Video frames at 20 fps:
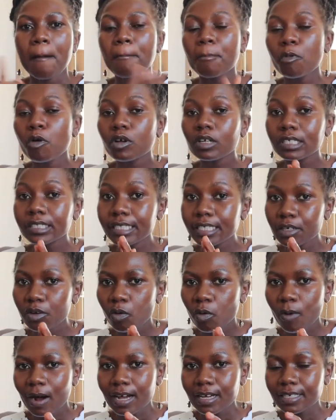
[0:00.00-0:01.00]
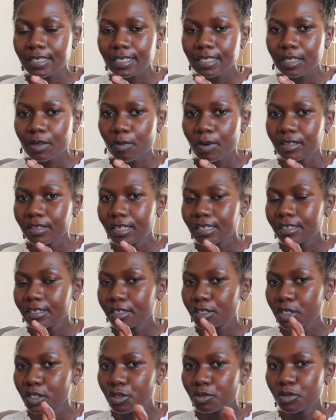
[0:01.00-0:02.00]
molding wax, the one that
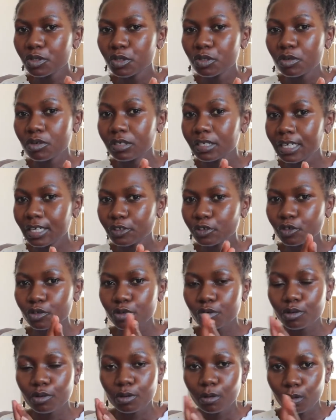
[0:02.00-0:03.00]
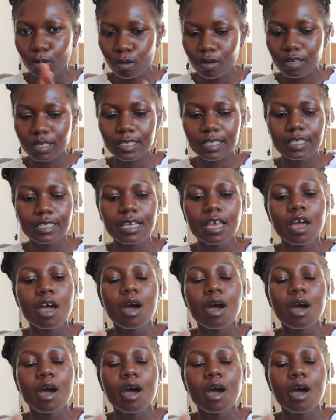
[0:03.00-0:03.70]
is used on natural locks,